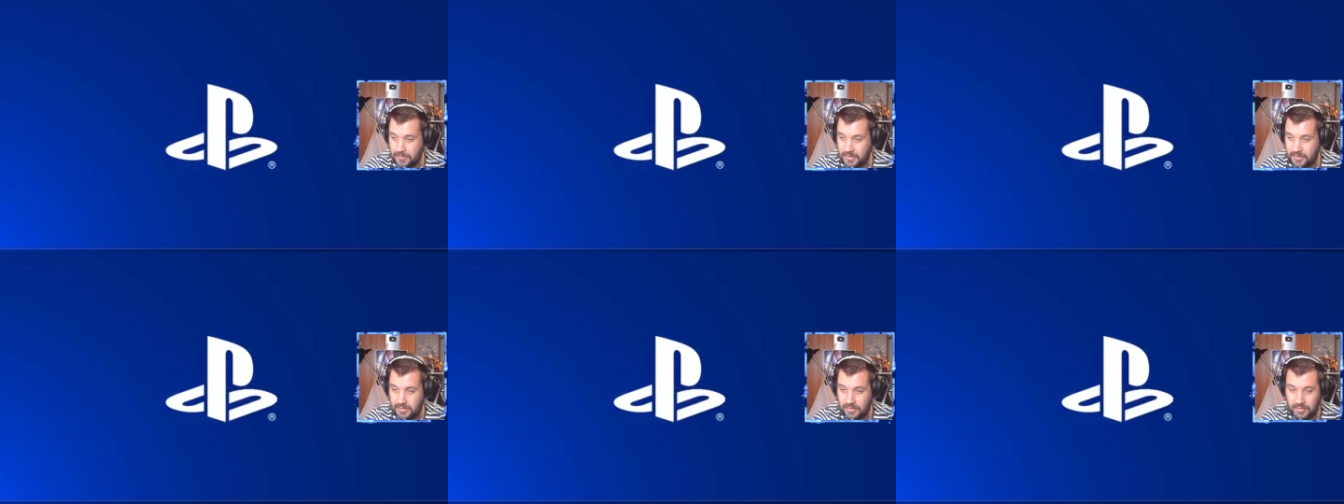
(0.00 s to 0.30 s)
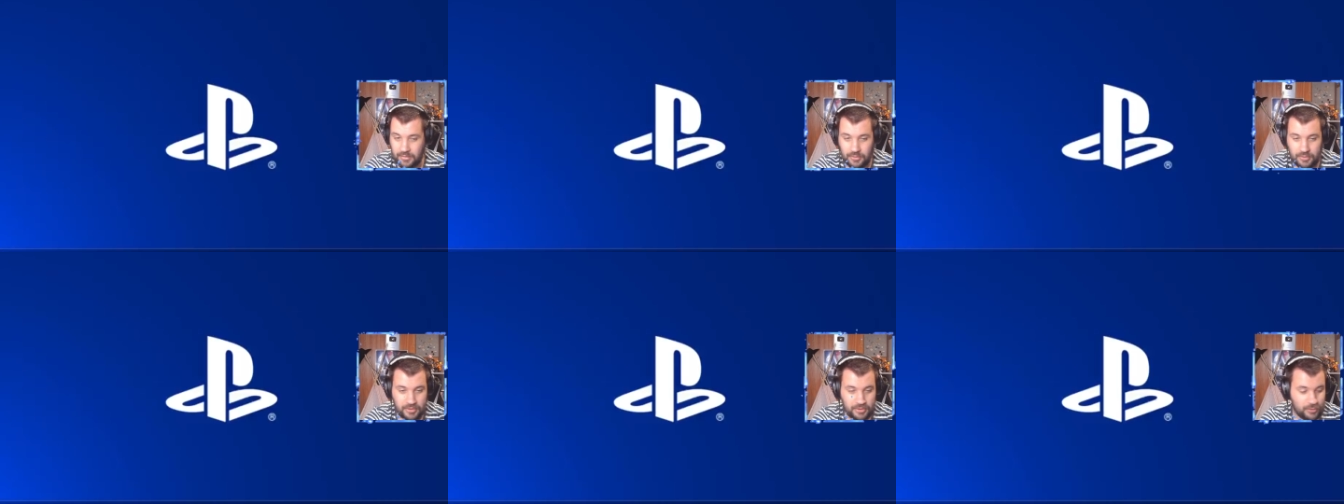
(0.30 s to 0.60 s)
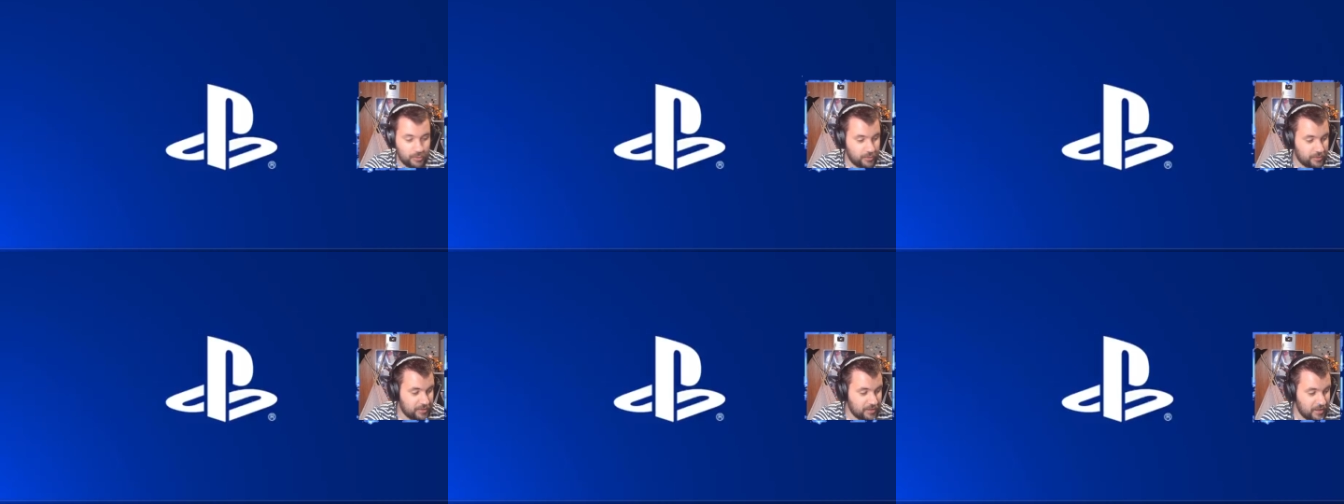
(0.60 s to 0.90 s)
It's literally
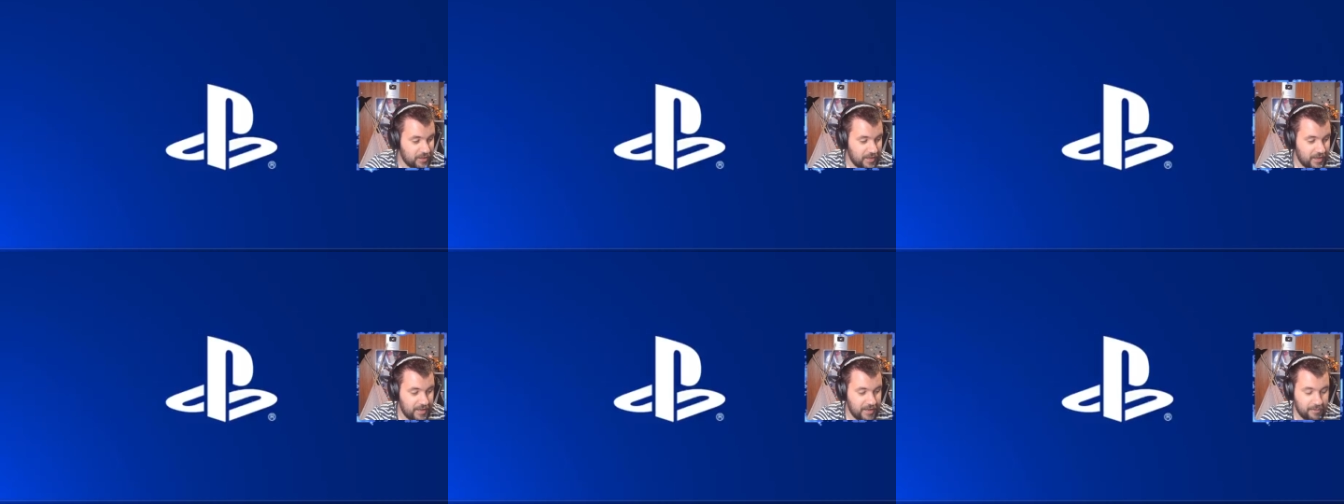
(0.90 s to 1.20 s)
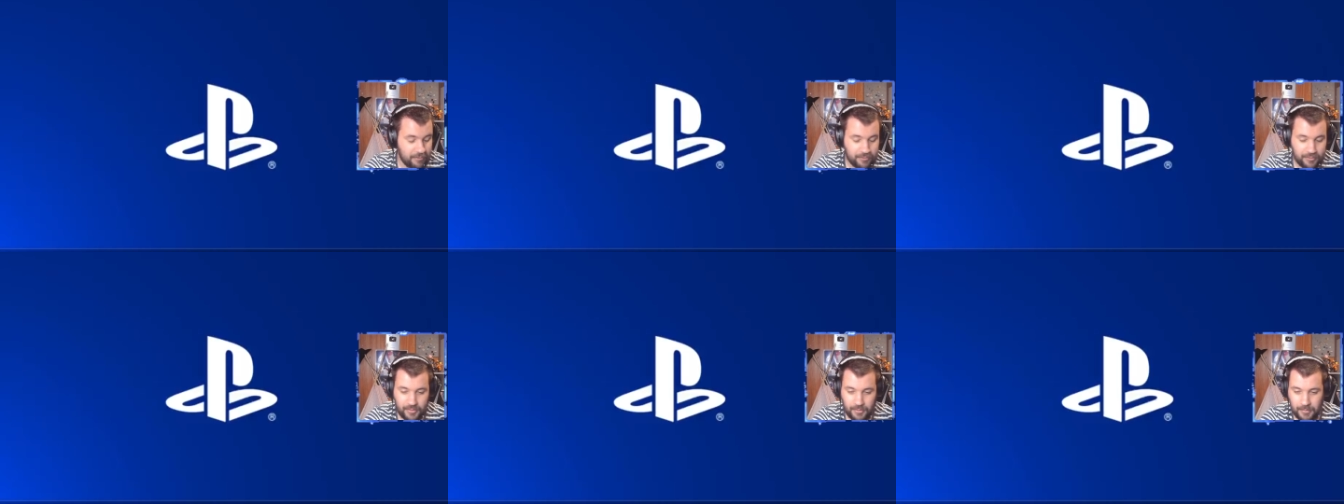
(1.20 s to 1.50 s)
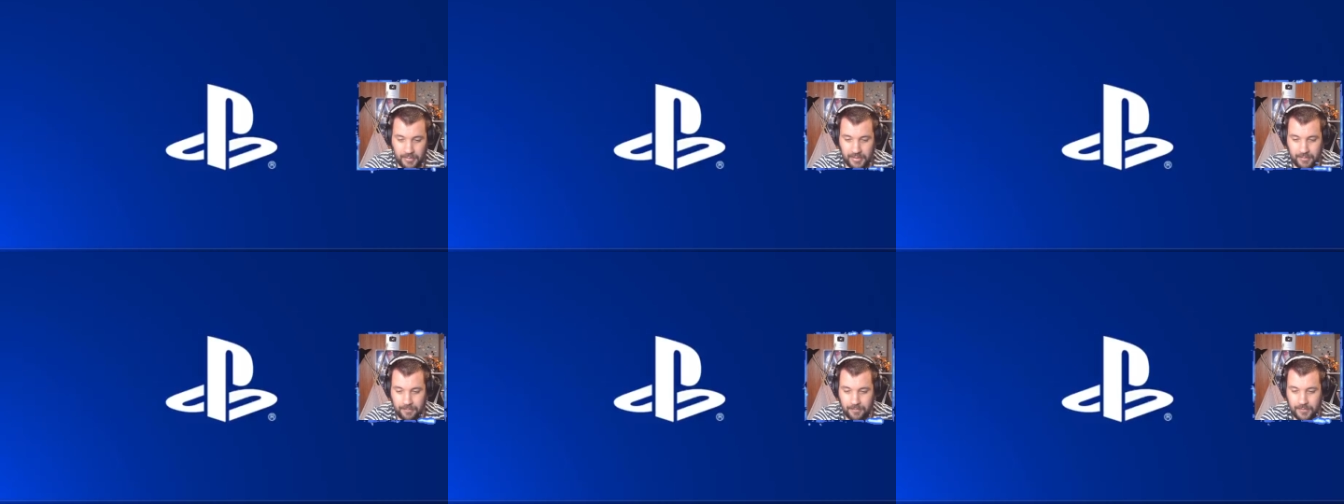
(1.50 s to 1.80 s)
two thirty a m
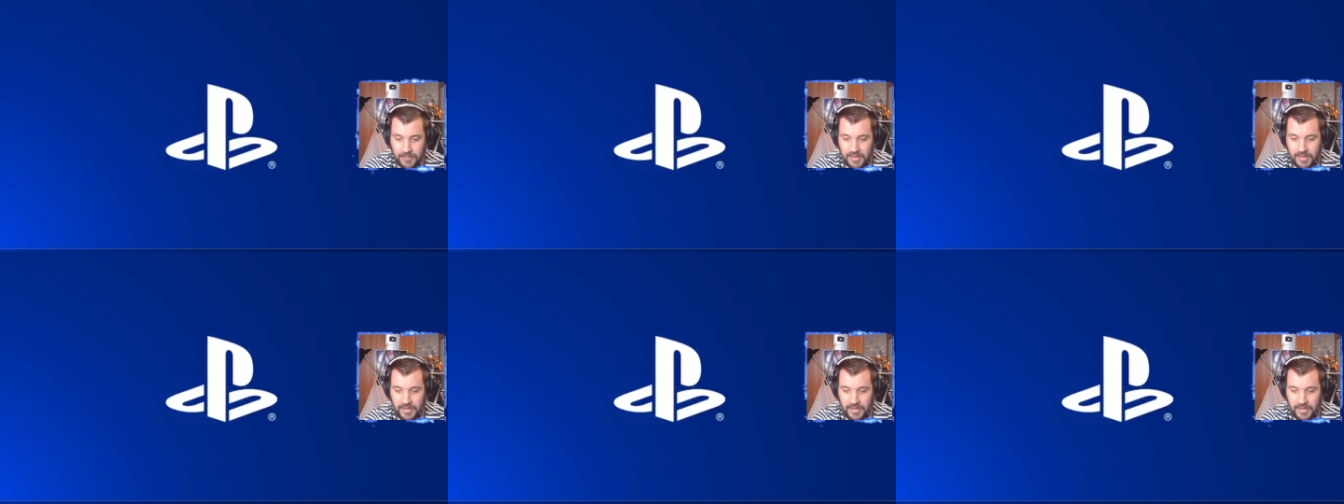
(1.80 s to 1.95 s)
from here.